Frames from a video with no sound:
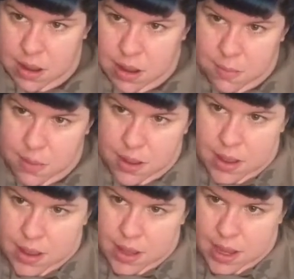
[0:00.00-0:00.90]
up
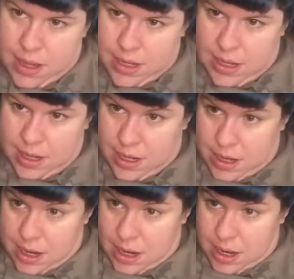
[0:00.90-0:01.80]
and
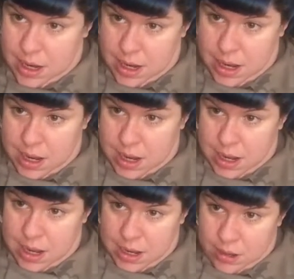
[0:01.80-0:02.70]
in
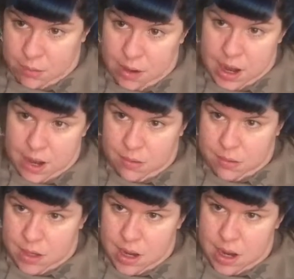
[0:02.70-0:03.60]
and
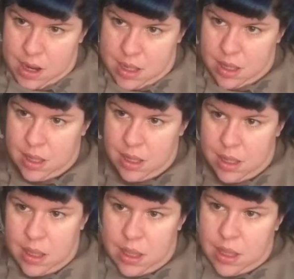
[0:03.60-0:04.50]
around.
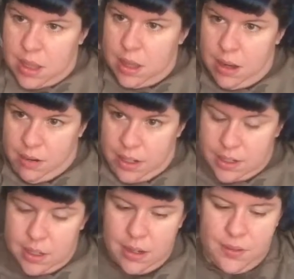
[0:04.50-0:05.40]
There it
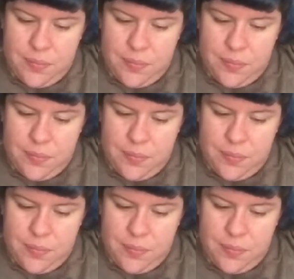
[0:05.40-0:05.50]
is.